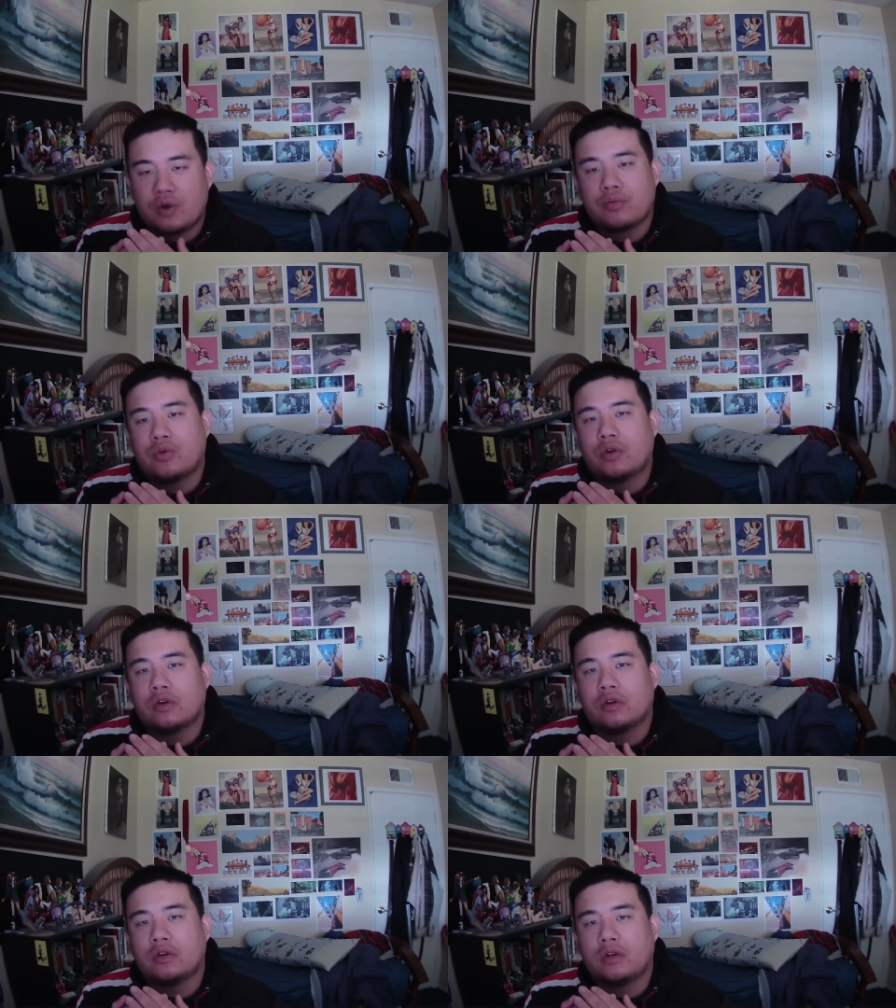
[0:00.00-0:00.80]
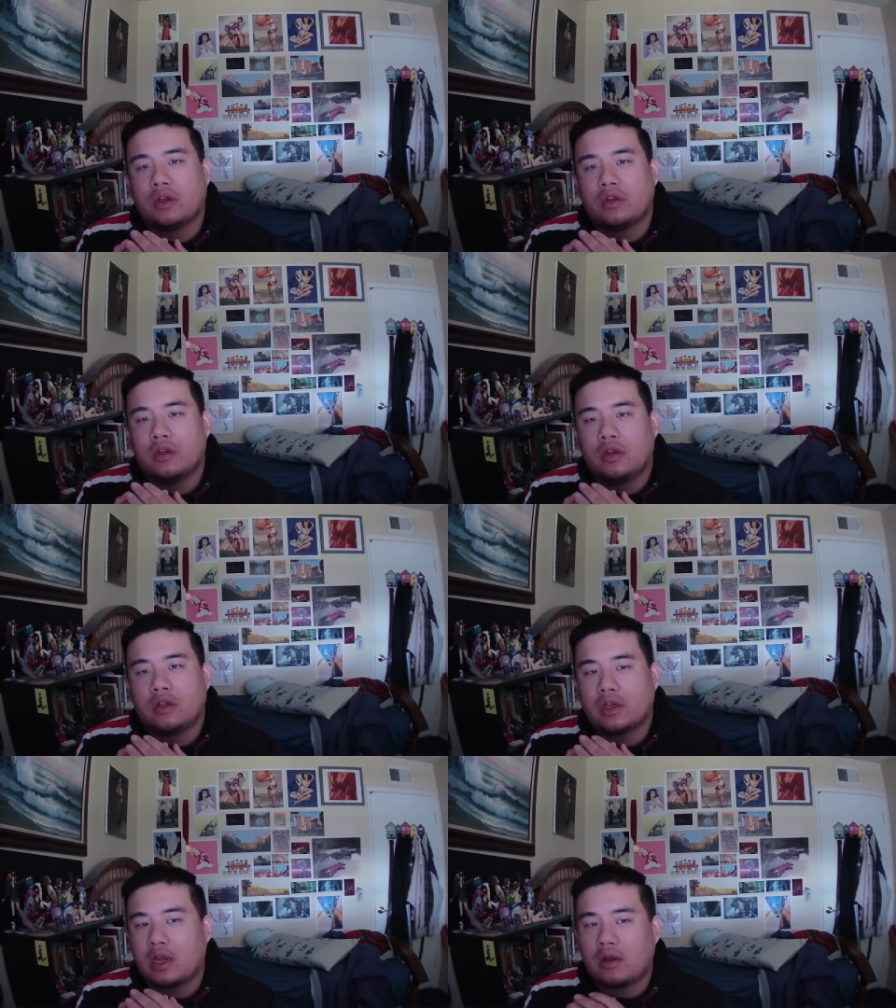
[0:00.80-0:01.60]
important. Okay,
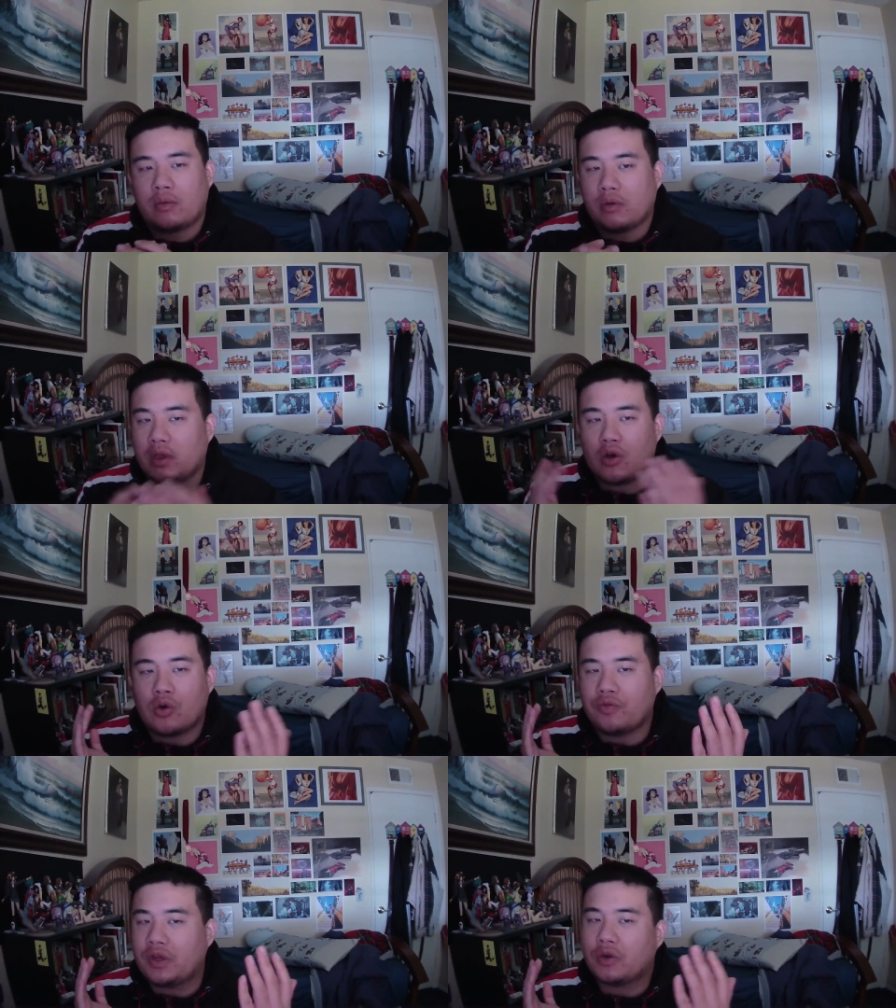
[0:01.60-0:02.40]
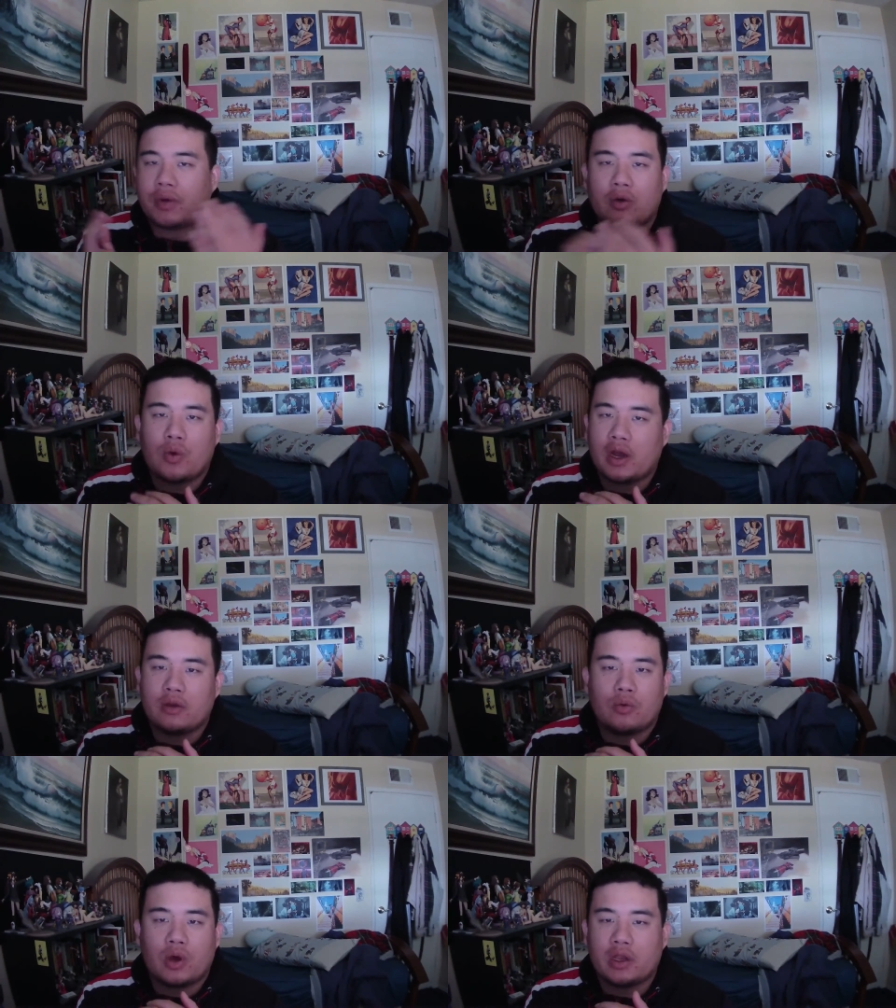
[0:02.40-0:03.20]
like I, am gonna make a whole video about
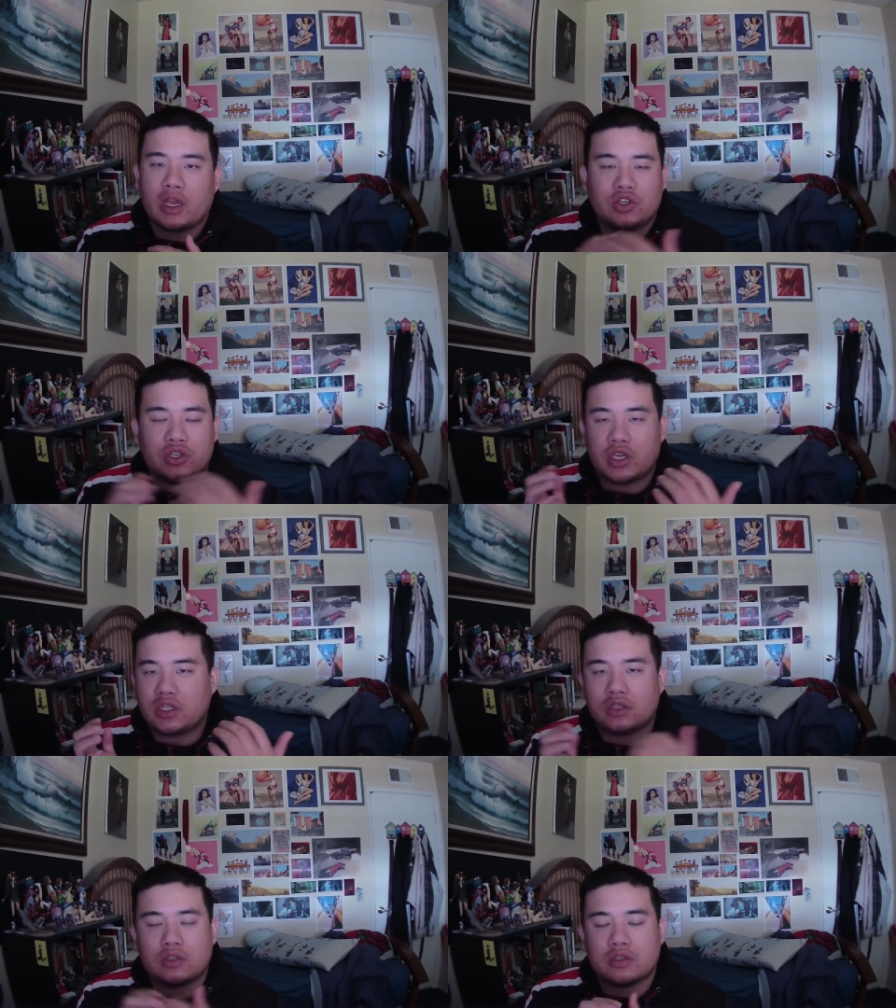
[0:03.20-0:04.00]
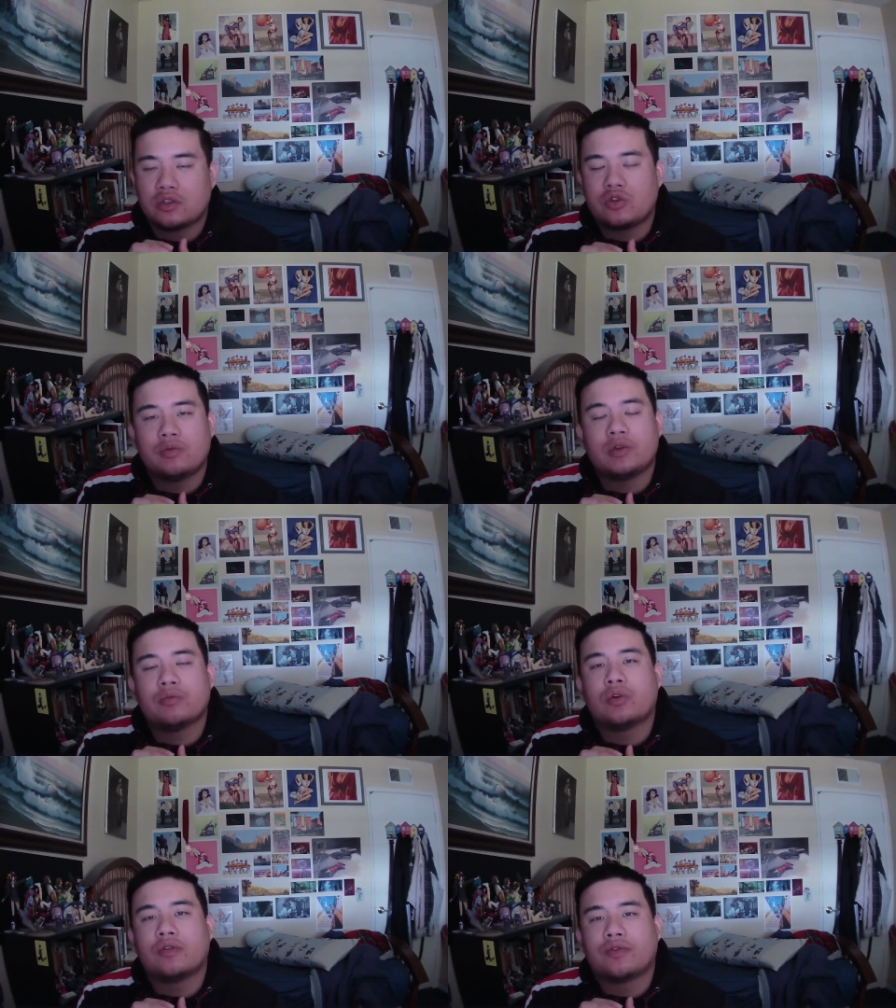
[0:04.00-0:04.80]
why why education is extremely
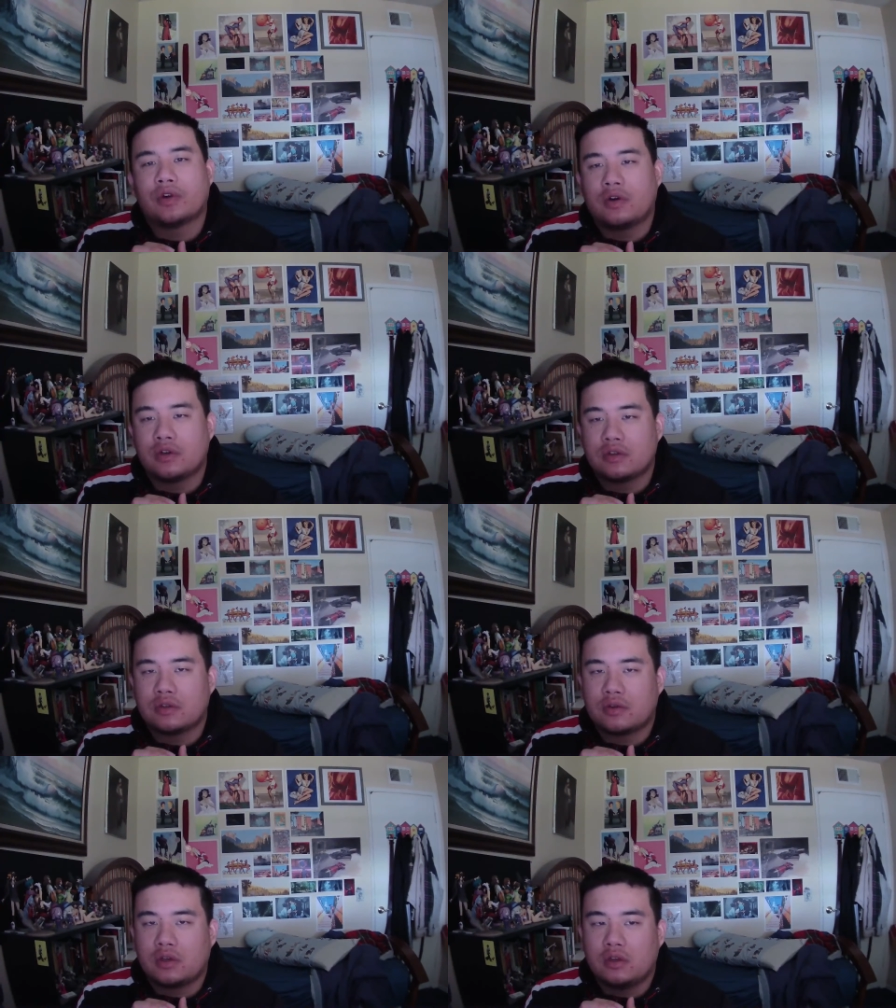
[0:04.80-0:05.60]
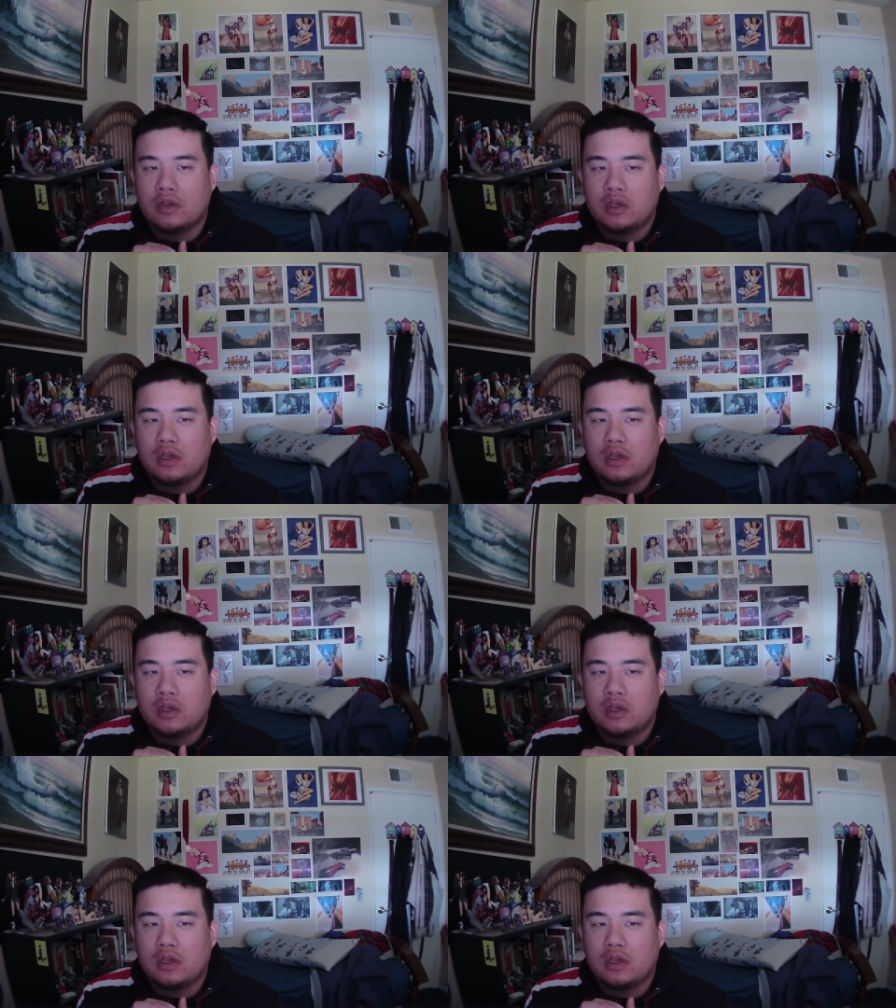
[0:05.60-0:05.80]
important for an artist, right?